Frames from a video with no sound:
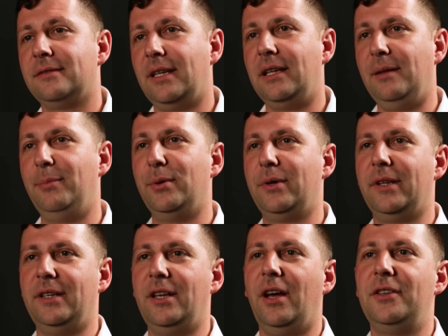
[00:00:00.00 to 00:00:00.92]
a little book
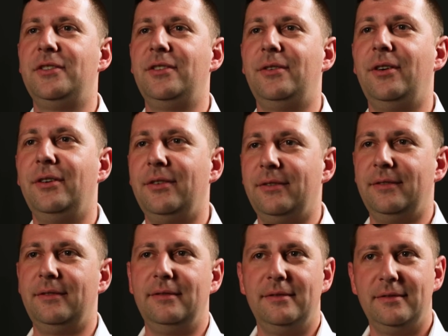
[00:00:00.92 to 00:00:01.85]
that goes through
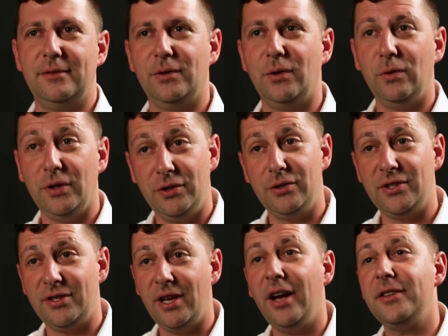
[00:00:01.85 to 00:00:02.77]
all the do's
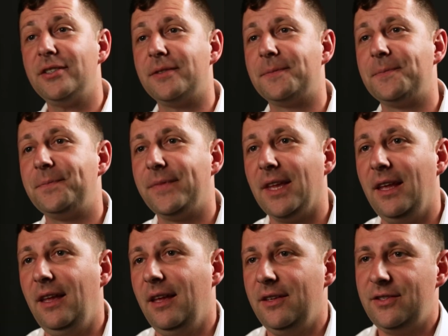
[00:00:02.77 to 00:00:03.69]
and don'ts.
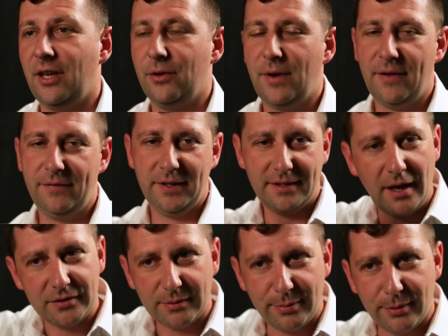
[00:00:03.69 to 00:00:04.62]
So it'll have the
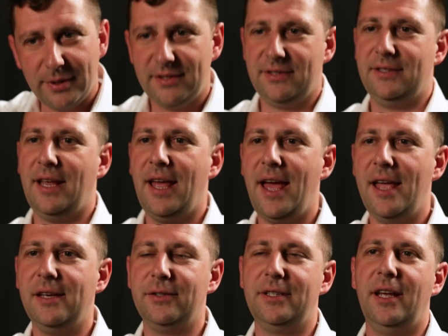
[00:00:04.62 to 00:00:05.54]
attachment points, how
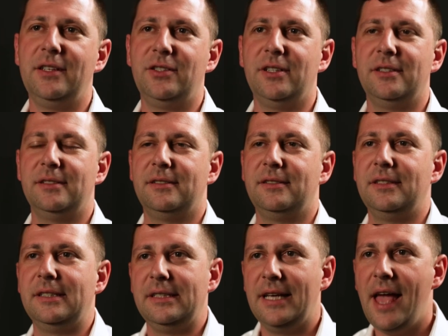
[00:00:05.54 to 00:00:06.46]
you attach it,
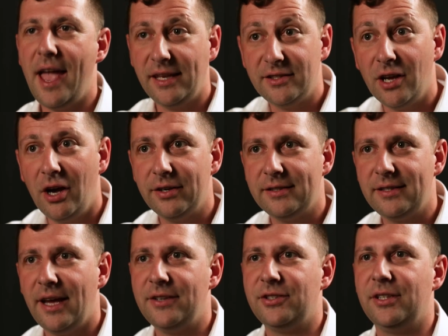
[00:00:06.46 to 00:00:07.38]
how you don't
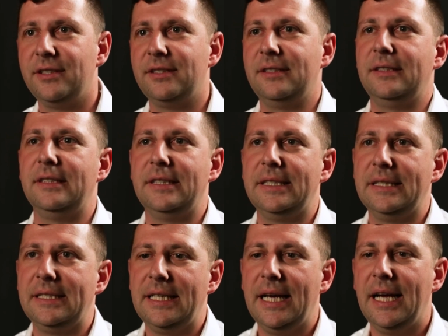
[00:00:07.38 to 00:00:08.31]
attach it,
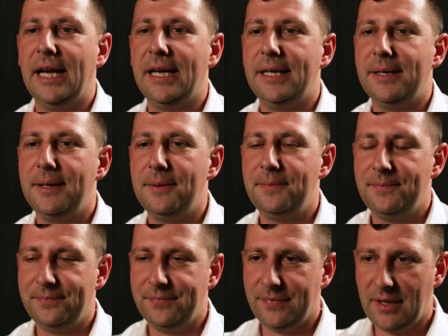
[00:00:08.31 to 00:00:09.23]

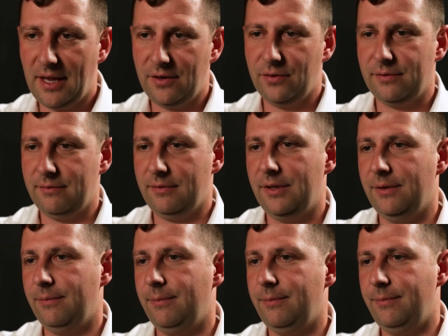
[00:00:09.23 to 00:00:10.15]
and
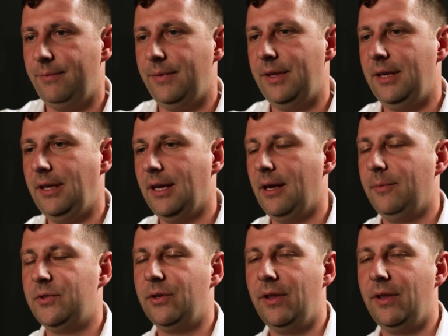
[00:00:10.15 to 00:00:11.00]
the sort